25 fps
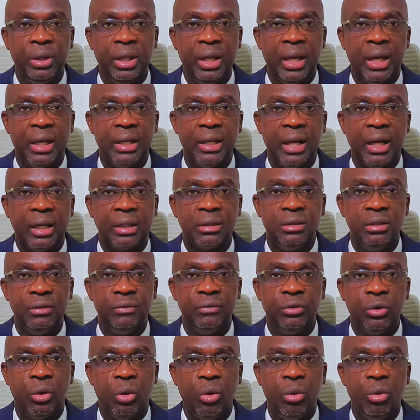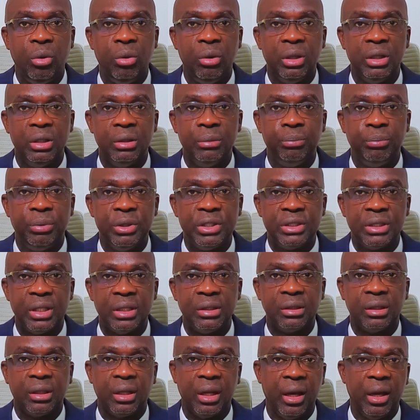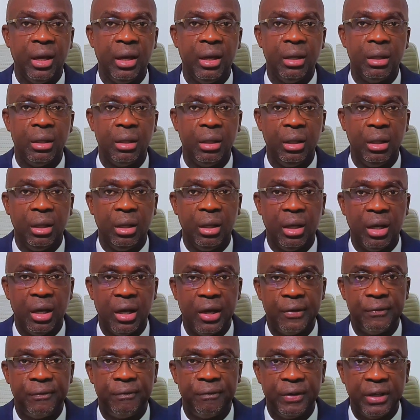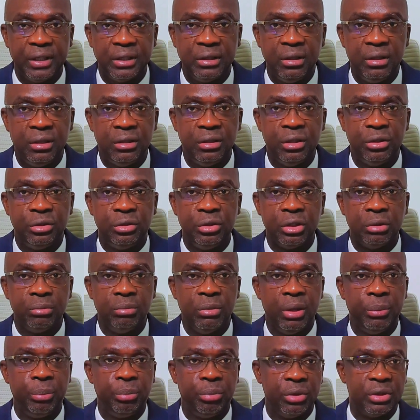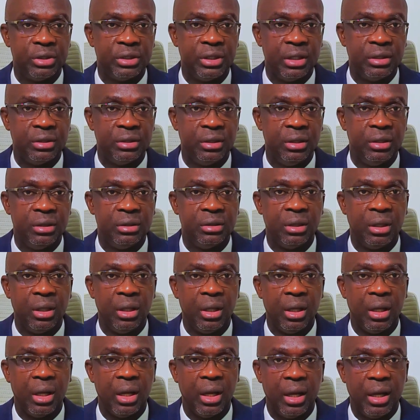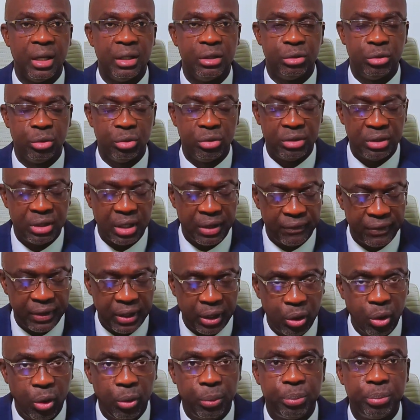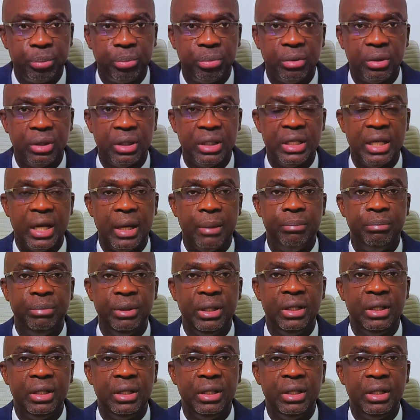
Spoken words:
play an active role in patient care and fertility treatment processes, and to develop the